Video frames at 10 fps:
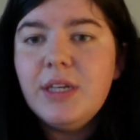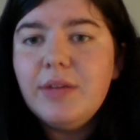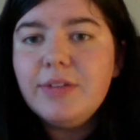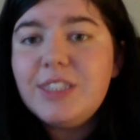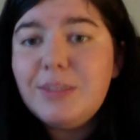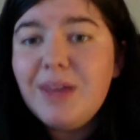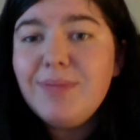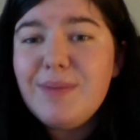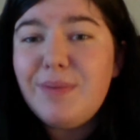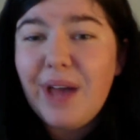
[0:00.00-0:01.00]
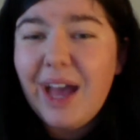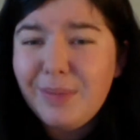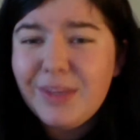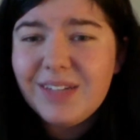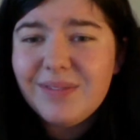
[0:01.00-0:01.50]
It was to make people
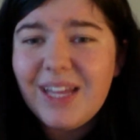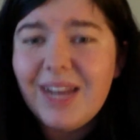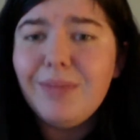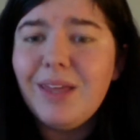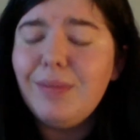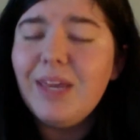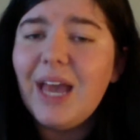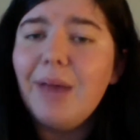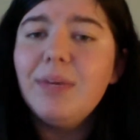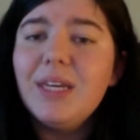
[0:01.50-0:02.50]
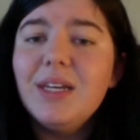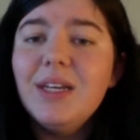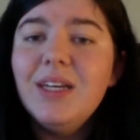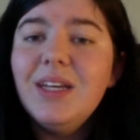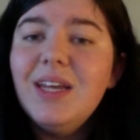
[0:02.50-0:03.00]
happy, and it made me happy.
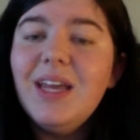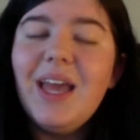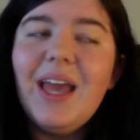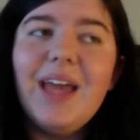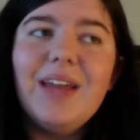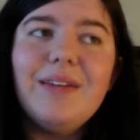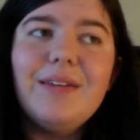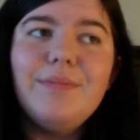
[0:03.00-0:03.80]
And